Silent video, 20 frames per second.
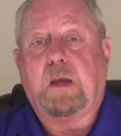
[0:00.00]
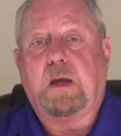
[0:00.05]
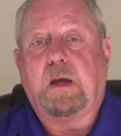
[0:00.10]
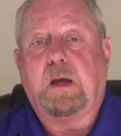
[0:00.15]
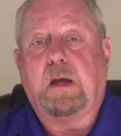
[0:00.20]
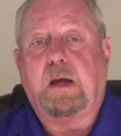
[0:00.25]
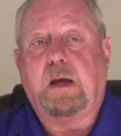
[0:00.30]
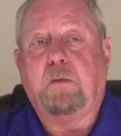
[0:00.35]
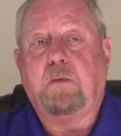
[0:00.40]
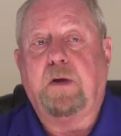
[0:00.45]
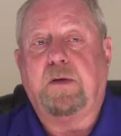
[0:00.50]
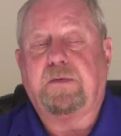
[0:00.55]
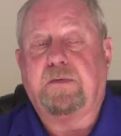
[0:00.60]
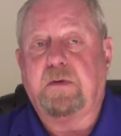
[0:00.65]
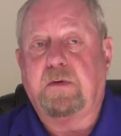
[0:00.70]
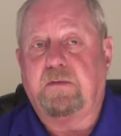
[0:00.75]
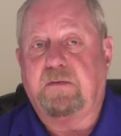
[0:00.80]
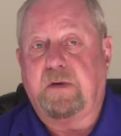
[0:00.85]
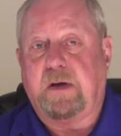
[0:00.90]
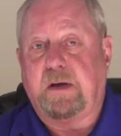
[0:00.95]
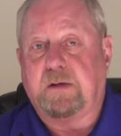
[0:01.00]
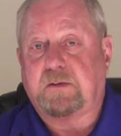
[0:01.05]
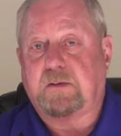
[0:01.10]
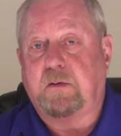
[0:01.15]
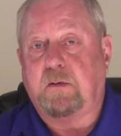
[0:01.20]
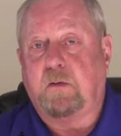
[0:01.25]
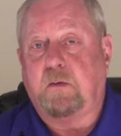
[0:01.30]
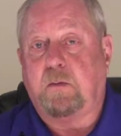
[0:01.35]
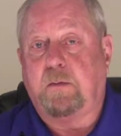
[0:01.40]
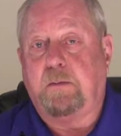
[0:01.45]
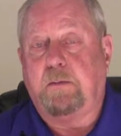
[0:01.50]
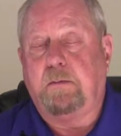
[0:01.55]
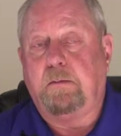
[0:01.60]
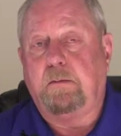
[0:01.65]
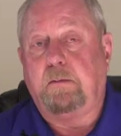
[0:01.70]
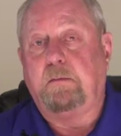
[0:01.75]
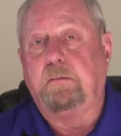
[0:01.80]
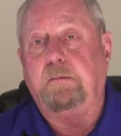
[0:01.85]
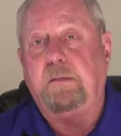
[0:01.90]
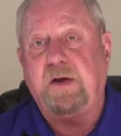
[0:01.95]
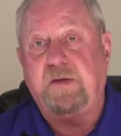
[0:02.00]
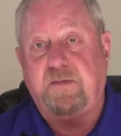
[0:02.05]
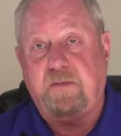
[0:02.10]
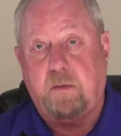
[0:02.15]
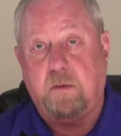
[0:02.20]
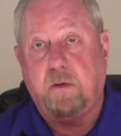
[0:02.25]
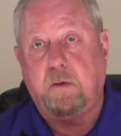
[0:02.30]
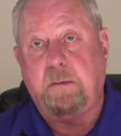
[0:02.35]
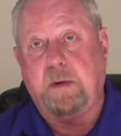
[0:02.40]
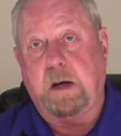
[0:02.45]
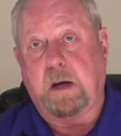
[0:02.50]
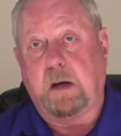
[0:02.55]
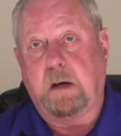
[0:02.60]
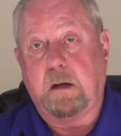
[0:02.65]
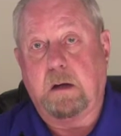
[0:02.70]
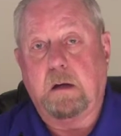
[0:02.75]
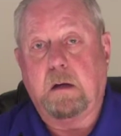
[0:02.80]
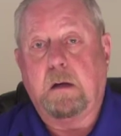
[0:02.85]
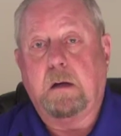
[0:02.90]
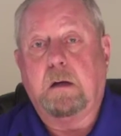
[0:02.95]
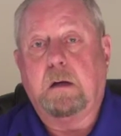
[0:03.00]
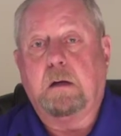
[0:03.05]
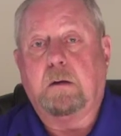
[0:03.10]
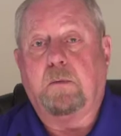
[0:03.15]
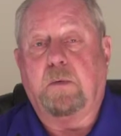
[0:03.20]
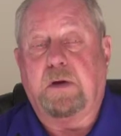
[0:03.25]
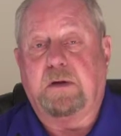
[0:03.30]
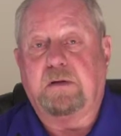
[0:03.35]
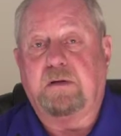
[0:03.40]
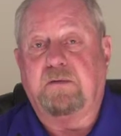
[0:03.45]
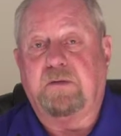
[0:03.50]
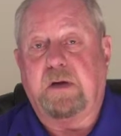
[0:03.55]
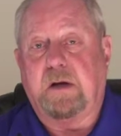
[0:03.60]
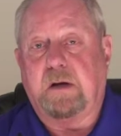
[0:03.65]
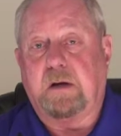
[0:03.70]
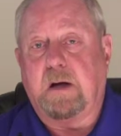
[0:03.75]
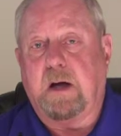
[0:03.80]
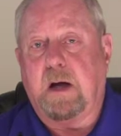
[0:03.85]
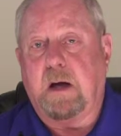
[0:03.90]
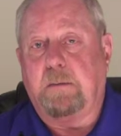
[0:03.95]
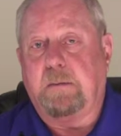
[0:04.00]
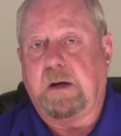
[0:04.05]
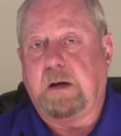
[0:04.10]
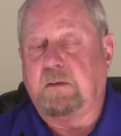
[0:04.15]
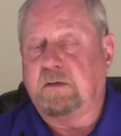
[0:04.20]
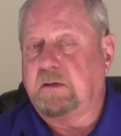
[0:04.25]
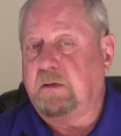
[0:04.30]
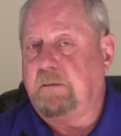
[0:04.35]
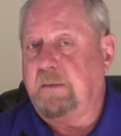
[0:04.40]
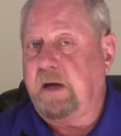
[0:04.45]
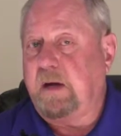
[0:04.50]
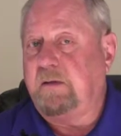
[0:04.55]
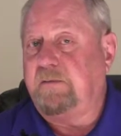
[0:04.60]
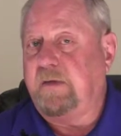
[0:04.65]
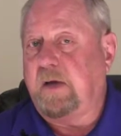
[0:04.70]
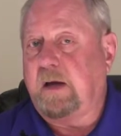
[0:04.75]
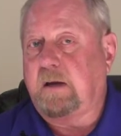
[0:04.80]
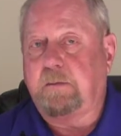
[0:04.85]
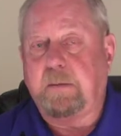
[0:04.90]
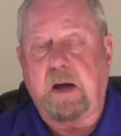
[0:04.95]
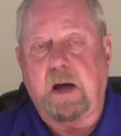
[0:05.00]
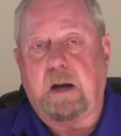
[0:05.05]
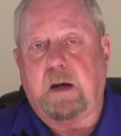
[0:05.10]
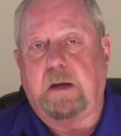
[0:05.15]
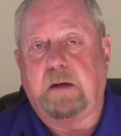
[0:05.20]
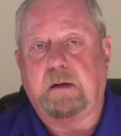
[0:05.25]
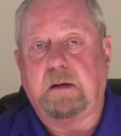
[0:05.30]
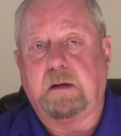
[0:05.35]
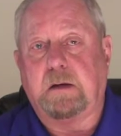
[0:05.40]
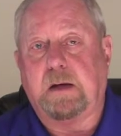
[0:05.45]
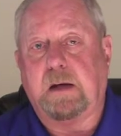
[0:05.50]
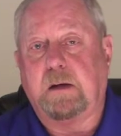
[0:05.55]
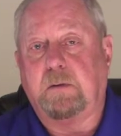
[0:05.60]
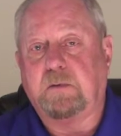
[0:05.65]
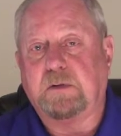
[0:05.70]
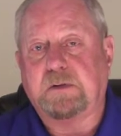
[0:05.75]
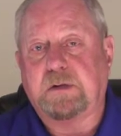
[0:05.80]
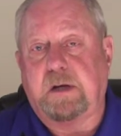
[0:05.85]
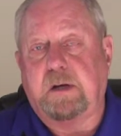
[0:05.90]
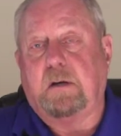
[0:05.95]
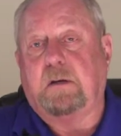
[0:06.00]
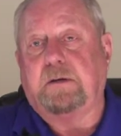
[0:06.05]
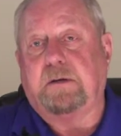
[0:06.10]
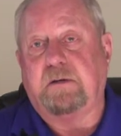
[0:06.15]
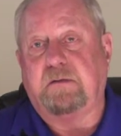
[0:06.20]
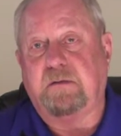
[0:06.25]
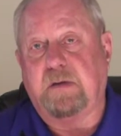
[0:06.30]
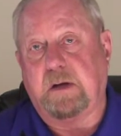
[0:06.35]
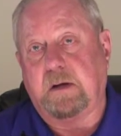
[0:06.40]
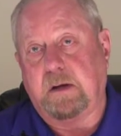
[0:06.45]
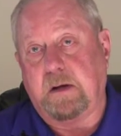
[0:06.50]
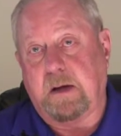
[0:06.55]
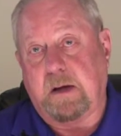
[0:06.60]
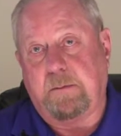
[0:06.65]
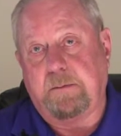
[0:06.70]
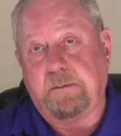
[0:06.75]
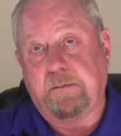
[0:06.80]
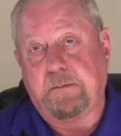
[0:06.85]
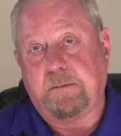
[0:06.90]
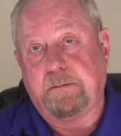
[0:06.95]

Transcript: he went through flight school before me, went to Vietnam. He was a medevac pilot, and he was killed in Vietnam.